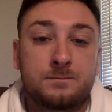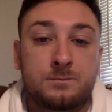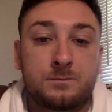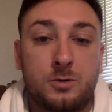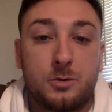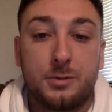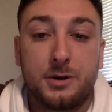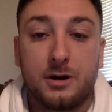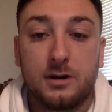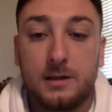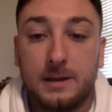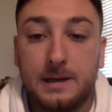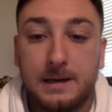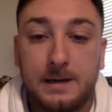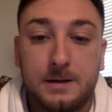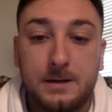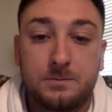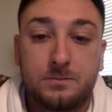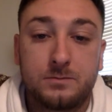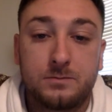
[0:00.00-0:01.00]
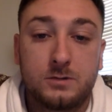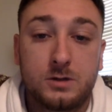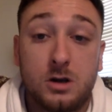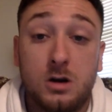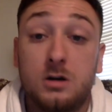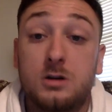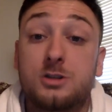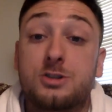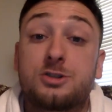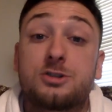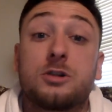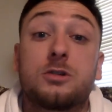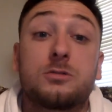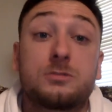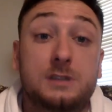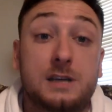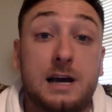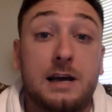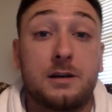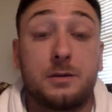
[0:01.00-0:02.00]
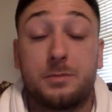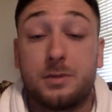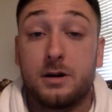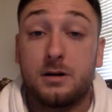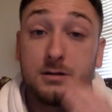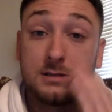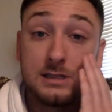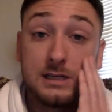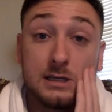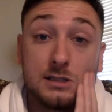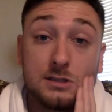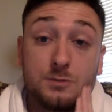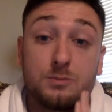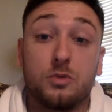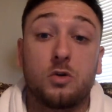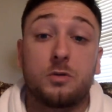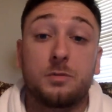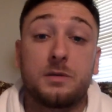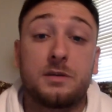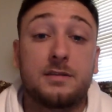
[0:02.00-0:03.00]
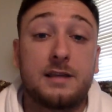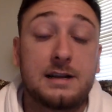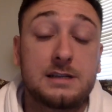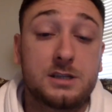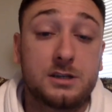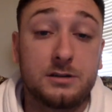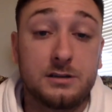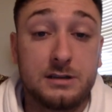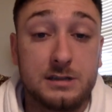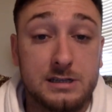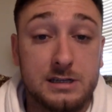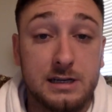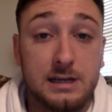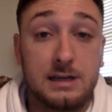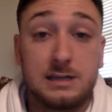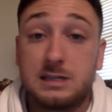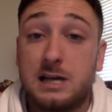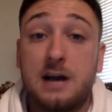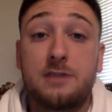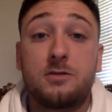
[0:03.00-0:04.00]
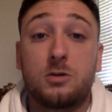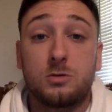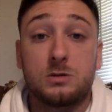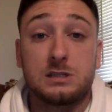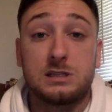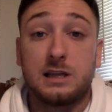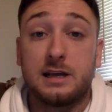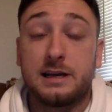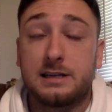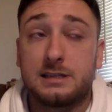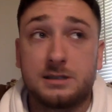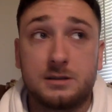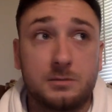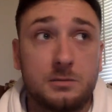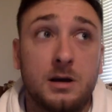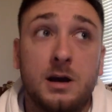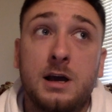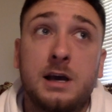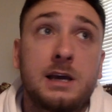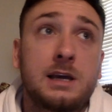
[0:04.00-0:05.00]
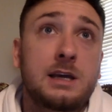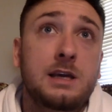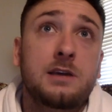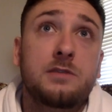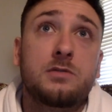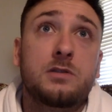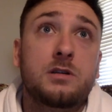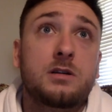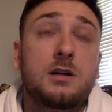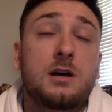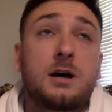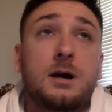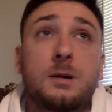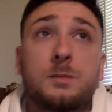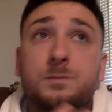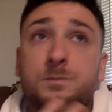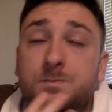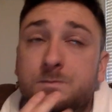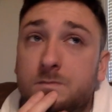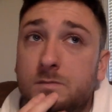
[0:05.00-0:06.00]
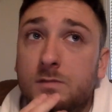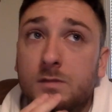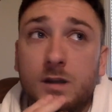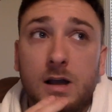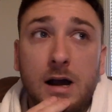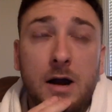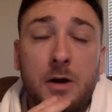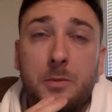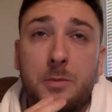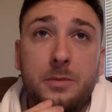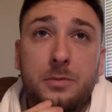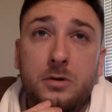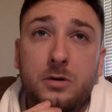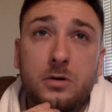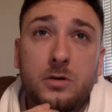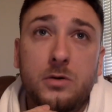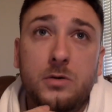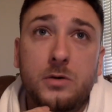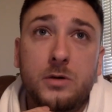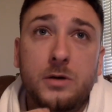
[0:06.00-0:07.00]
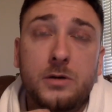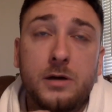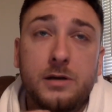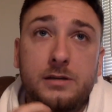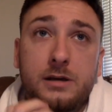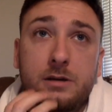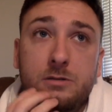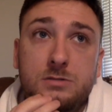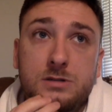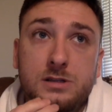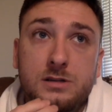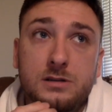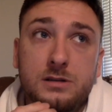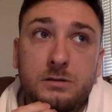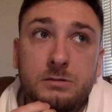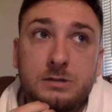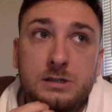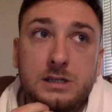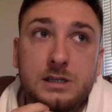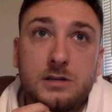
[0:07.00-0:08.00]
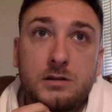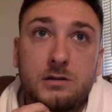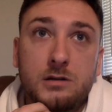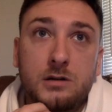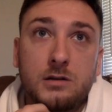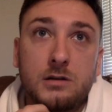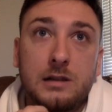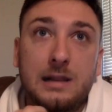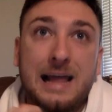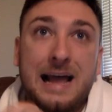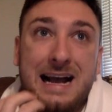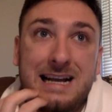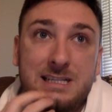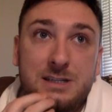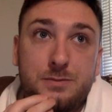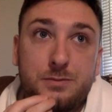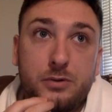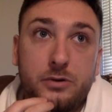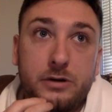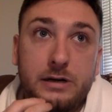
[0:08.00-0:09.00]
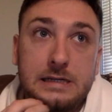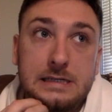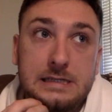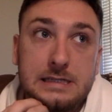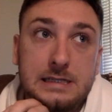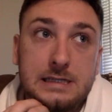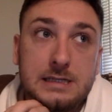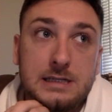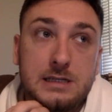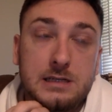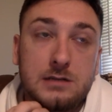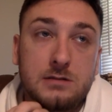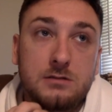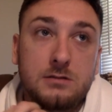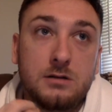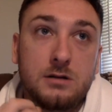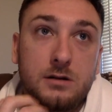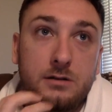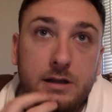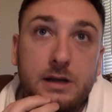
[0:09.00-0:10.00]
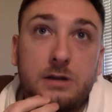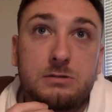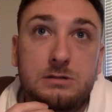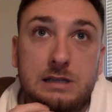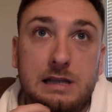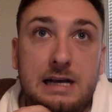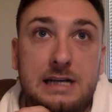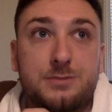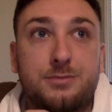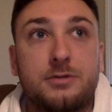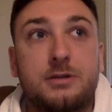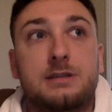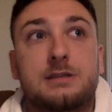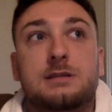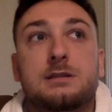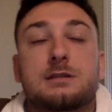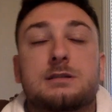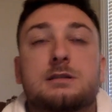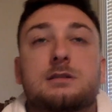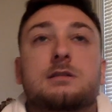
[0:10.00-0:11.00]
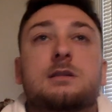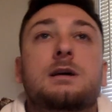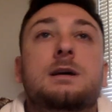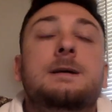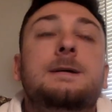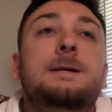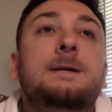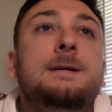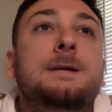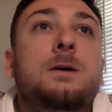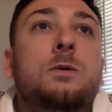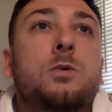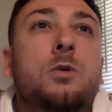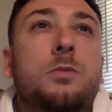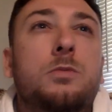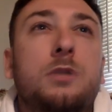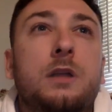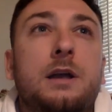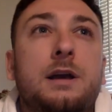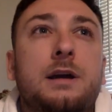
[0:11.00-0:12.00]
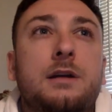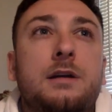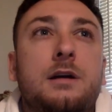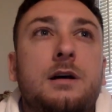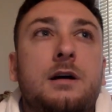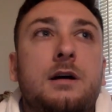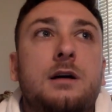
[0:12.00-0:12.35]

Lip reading: Premier League. Curtis Jones got an appearance against Bournemouth. That's good to see because I've always liked him. Even I remember, I think it was either last preseason. I think it was last preseason. We were playing